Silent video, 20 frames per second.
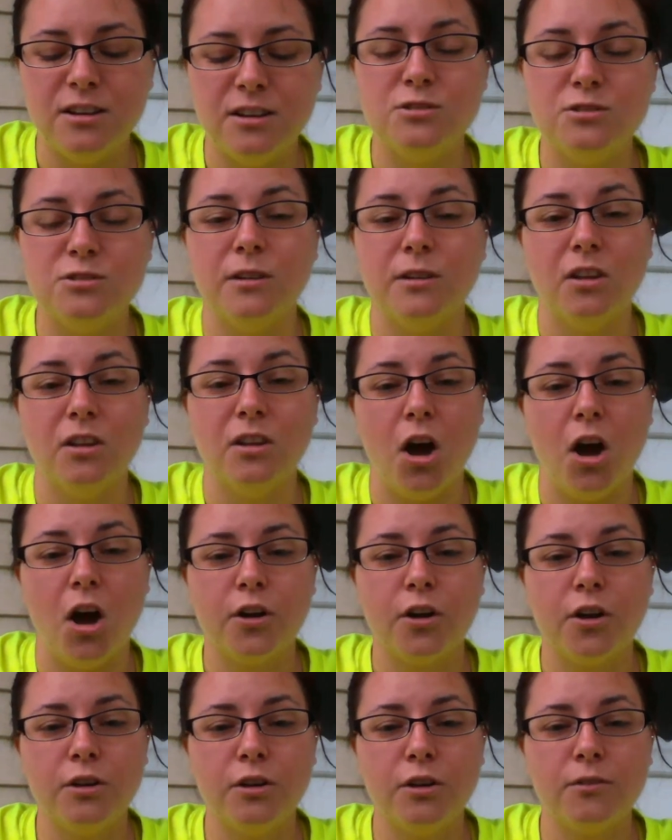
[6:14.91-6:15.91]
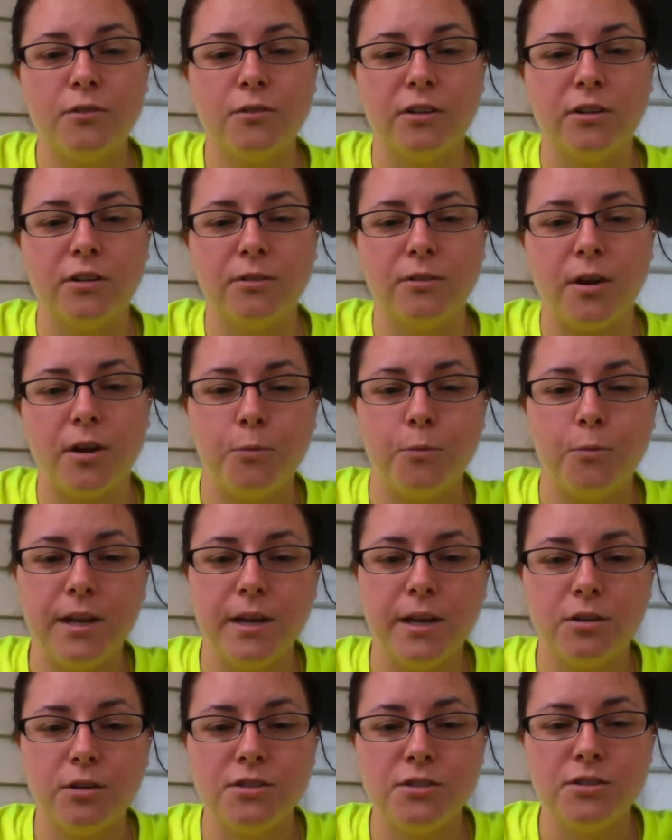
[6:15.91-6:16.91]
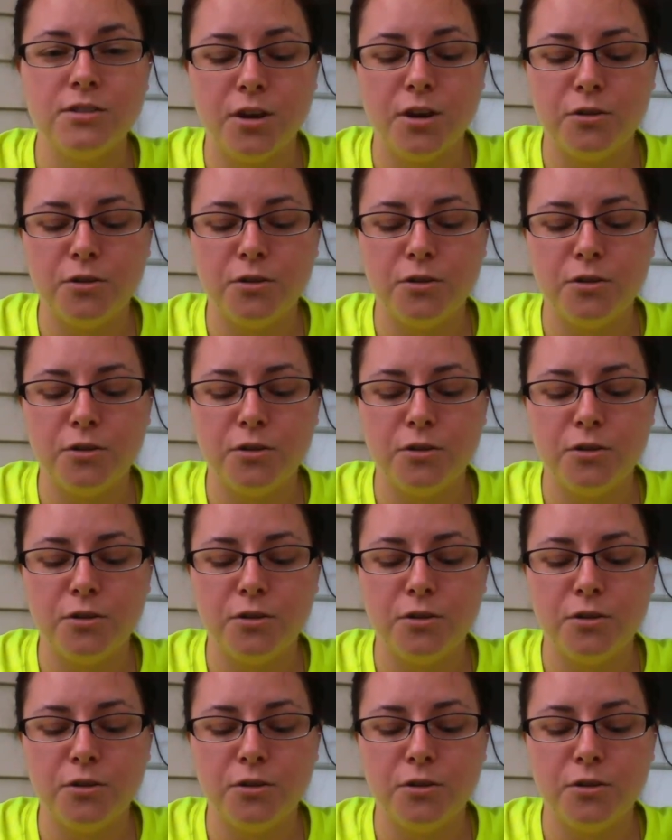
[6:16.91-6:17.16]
do it longer for a week or so,